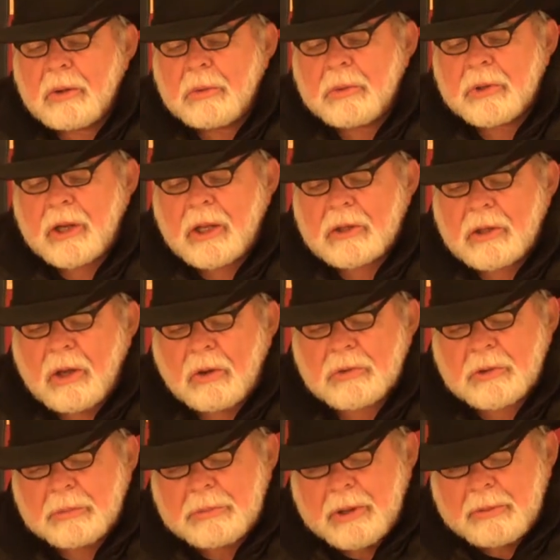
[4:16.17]
When I
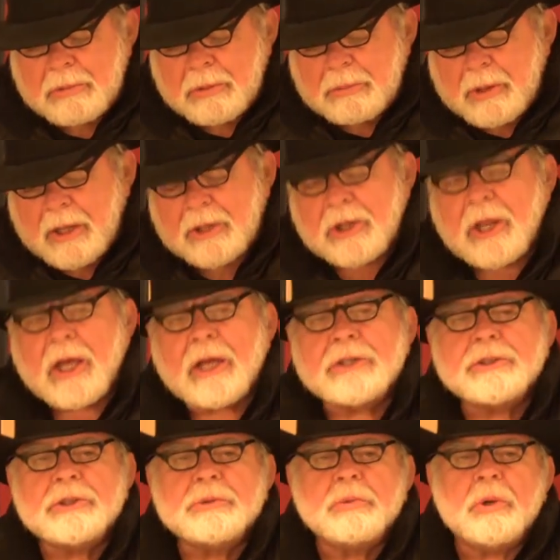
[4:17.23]
talk to people about
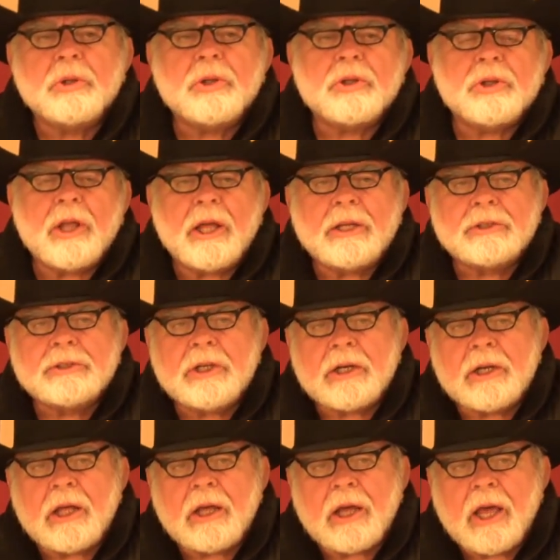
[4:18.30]
taxes, one of the things
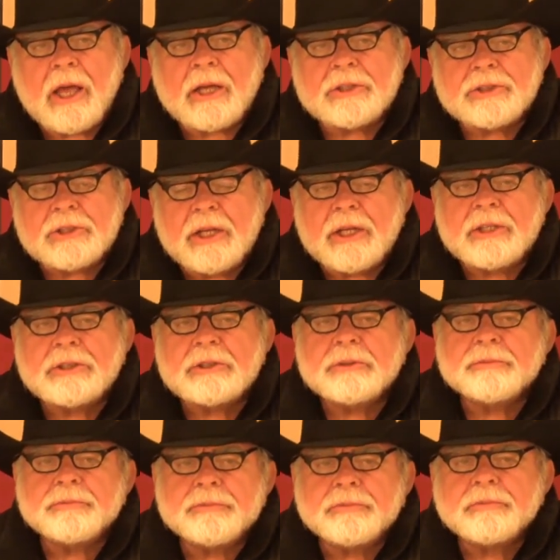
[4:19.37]
that I ask
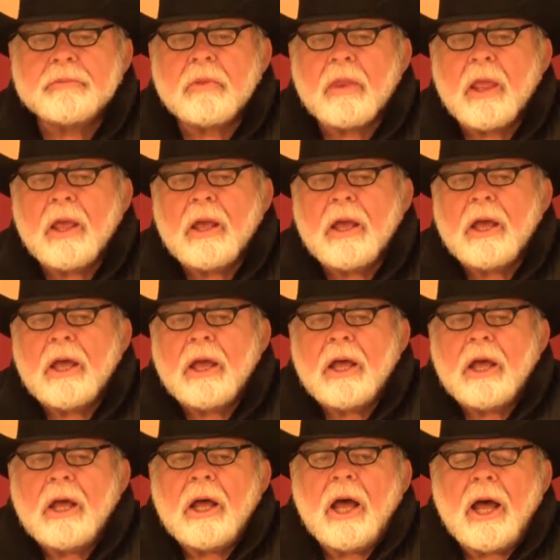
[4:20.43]
is,
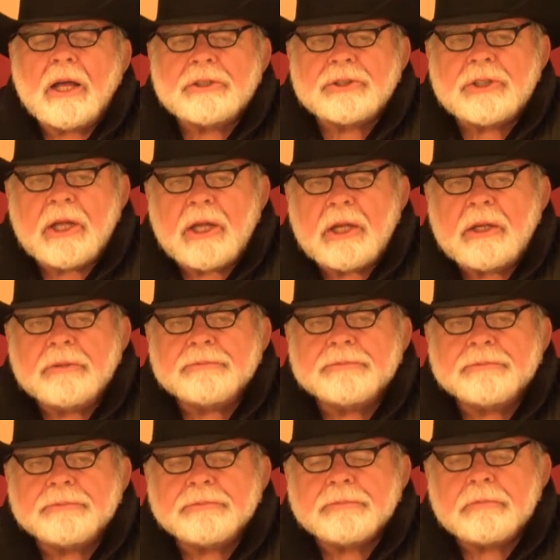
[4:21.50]
I say,
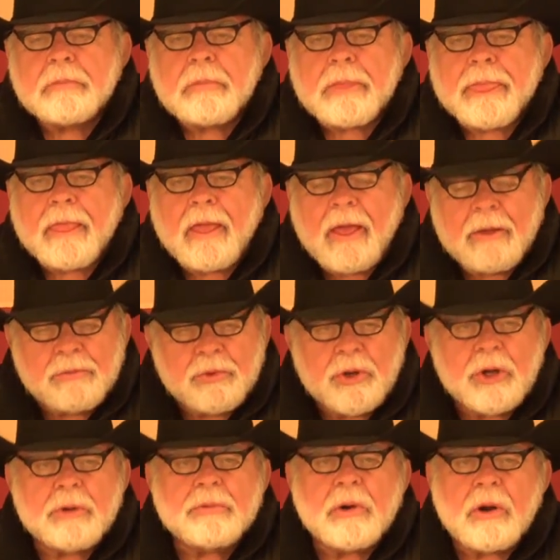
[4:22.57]
have
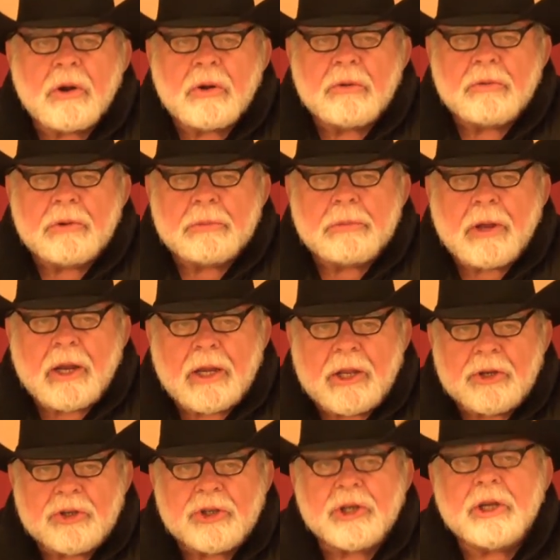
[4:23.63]
you ever heard of
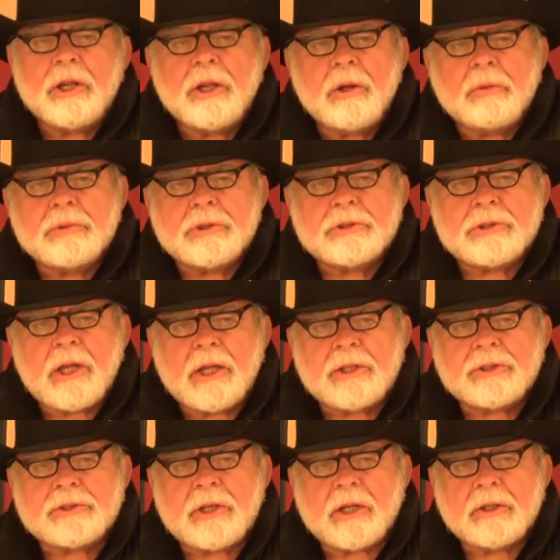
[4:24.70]
anybody cheating on the
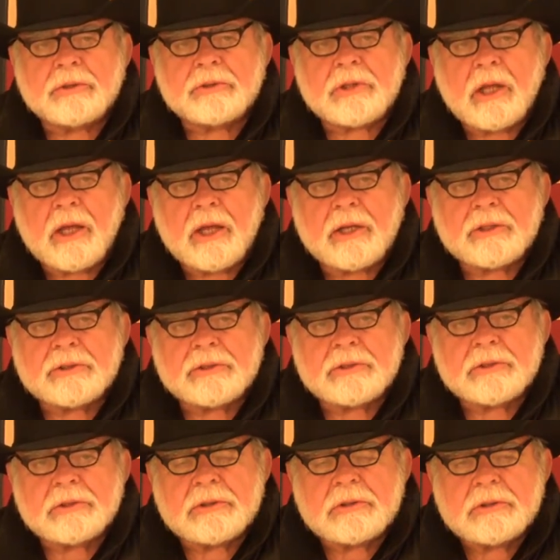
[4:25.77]
state sales
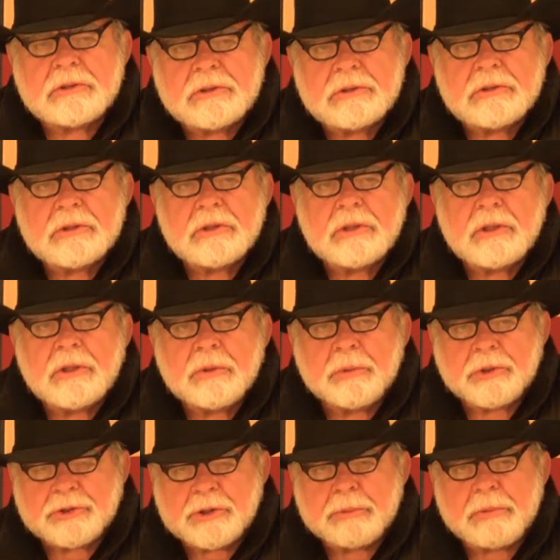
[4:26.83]
tax,
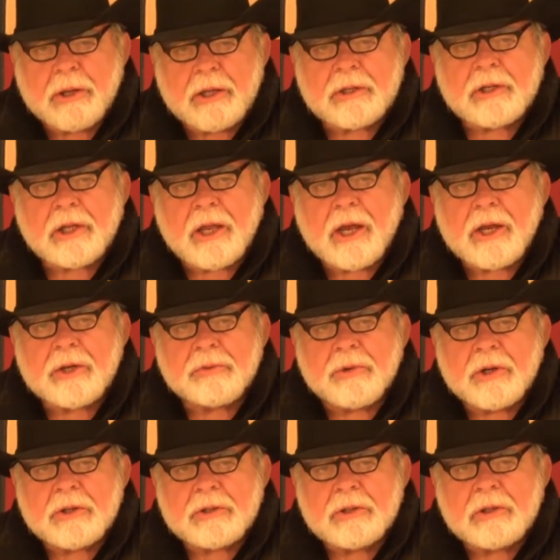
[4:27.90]
which you pay at the cash
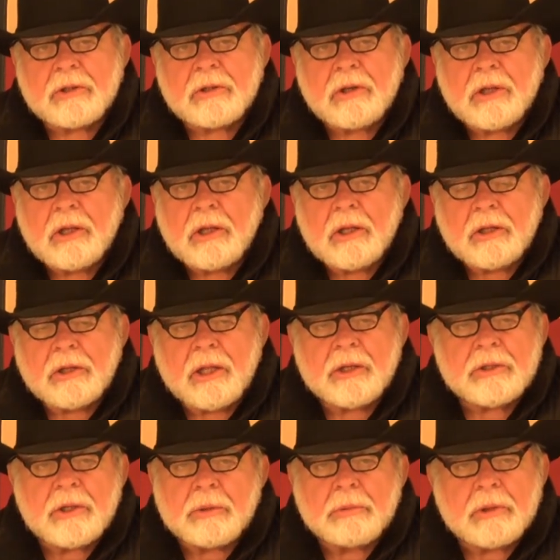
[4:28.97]
register? They
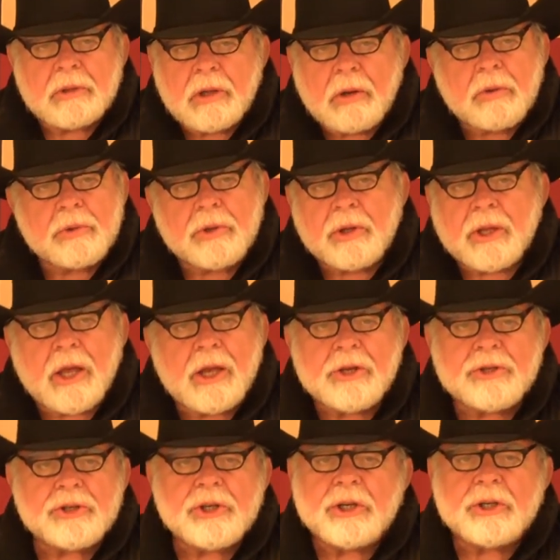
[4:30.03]
said, well, no, you
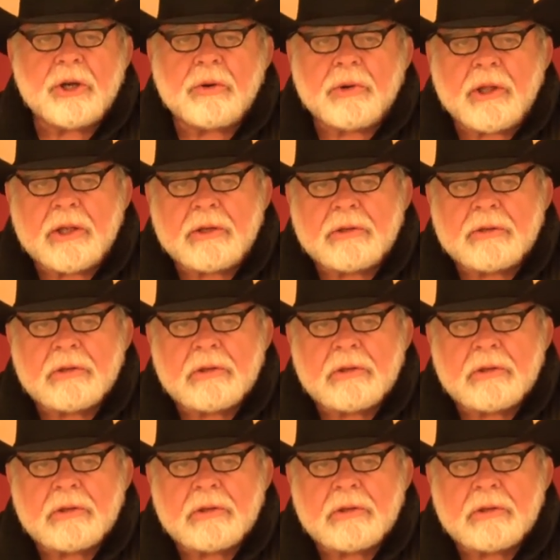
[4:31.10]
can't cheat on it.